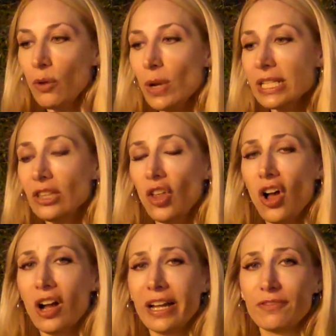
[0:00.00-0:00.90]
It wasn't
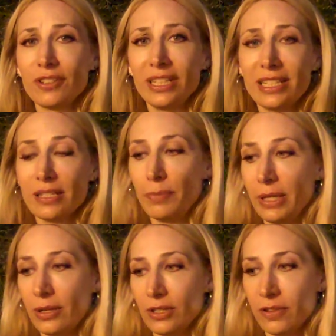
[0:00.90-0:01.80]
long after the
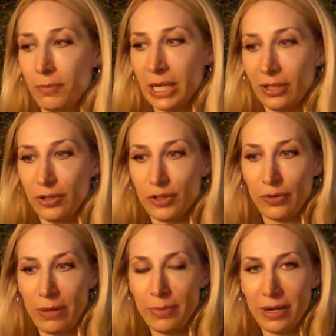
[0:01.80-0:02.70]
disappearance of Mary Lou's
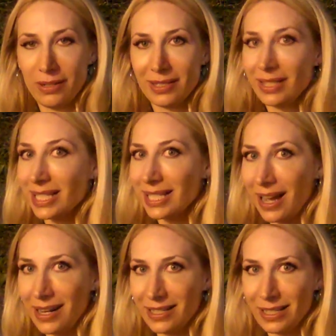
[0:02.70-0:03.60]
grandparents that the
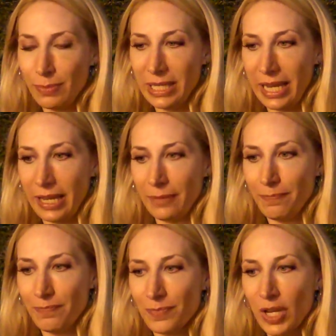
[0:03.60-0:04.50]
sightings began.
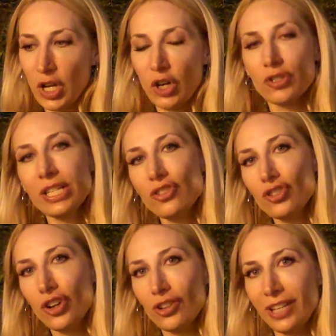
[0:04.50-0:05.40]
Her
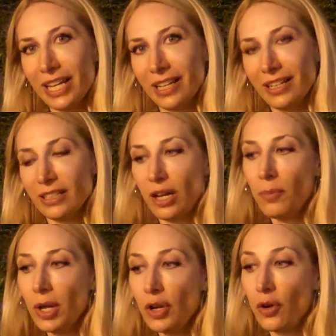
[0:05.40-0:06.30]
sister Darlene had
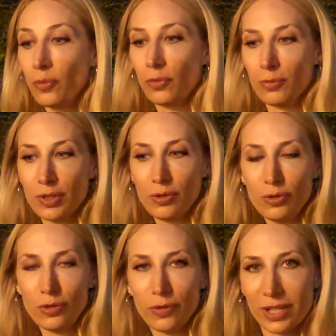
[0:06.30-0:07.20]
come on home from
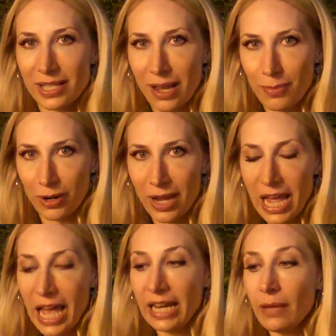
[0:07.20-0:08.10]
school for the summer
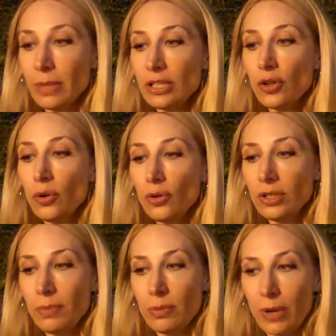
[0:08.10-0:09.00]
and had been
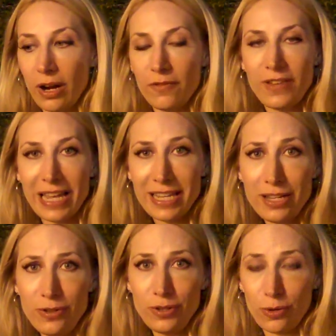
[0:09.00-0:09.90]
told to beware of
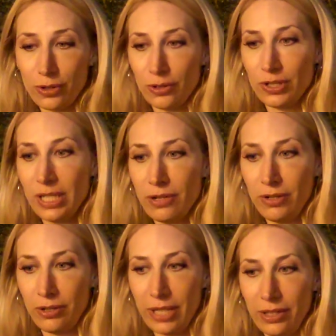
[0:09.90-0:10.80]
Yankee New Yorker
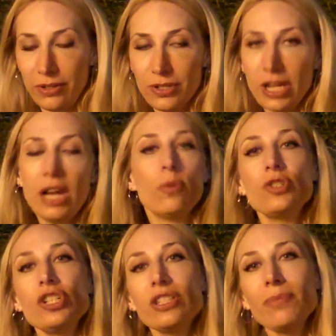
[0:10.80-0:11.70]
serial killers
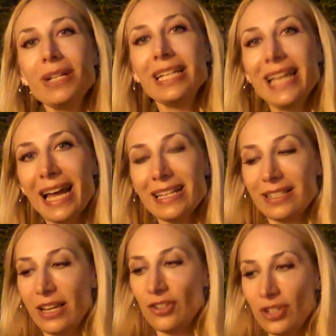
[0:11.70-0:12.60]
when she stopped at a gas
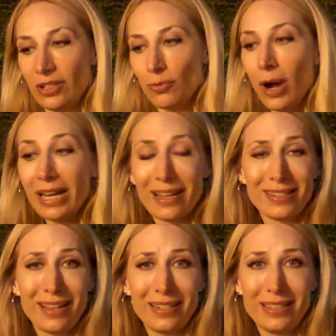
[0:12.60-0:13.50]
station right
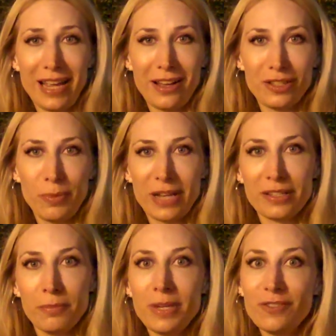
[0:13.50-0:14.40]
outside of town to buy
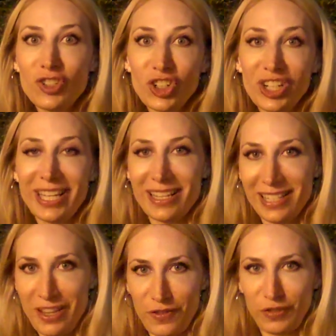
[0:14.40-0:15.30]
some beef jerky
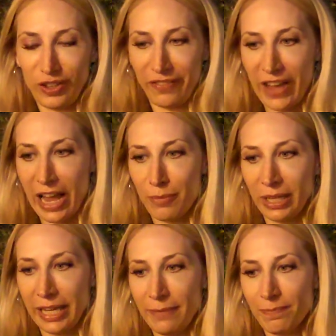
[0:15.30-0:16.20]
as gifts for the
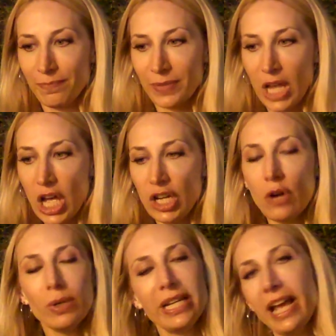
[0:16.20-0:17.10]
family.
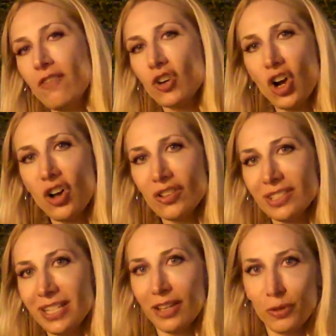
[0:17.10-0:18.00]
No one had ever called
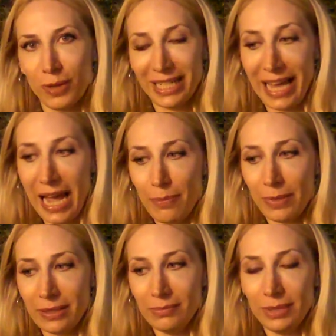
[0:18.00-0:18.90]
to tell her what had
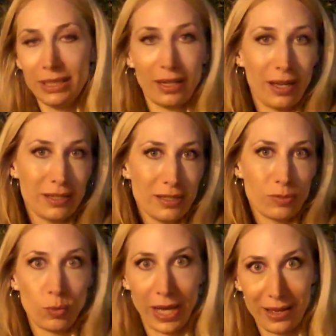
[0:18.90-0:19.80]
happened
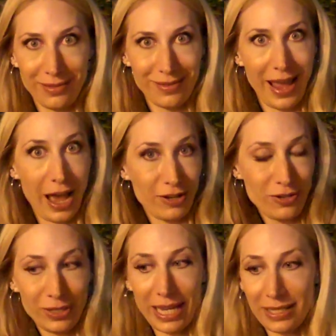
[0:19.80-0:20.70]
because, well, how do
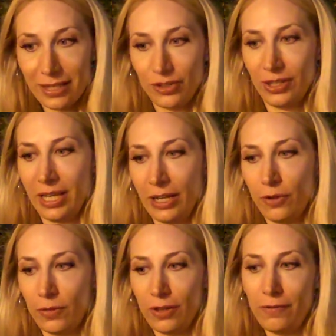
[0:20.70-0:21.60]
you say such a thing
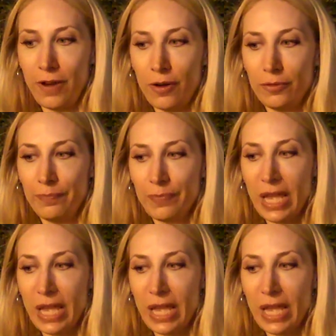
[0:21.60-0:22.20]
over the phone?